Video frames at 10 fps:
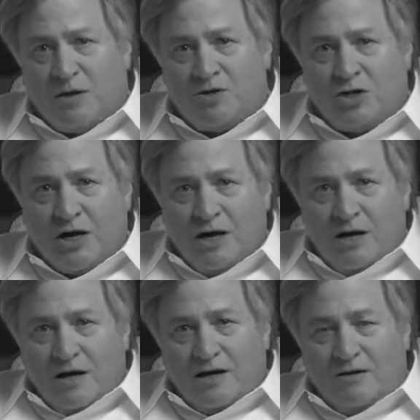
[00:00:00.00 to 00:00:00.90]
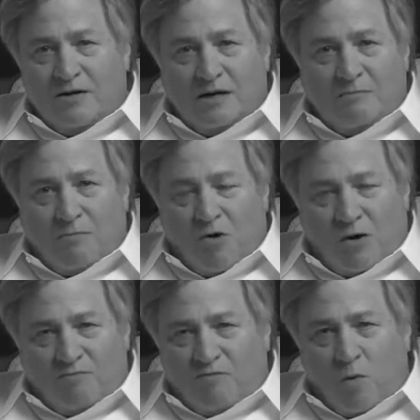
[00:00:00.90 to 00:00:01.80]
budget in
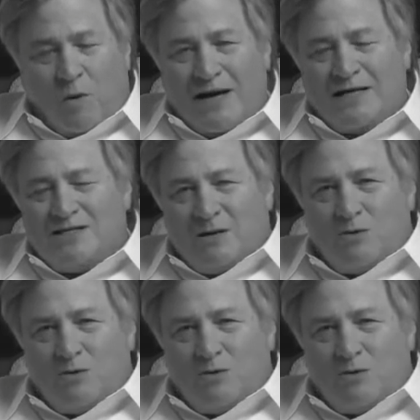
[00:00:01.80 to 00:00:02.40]
harmful ways.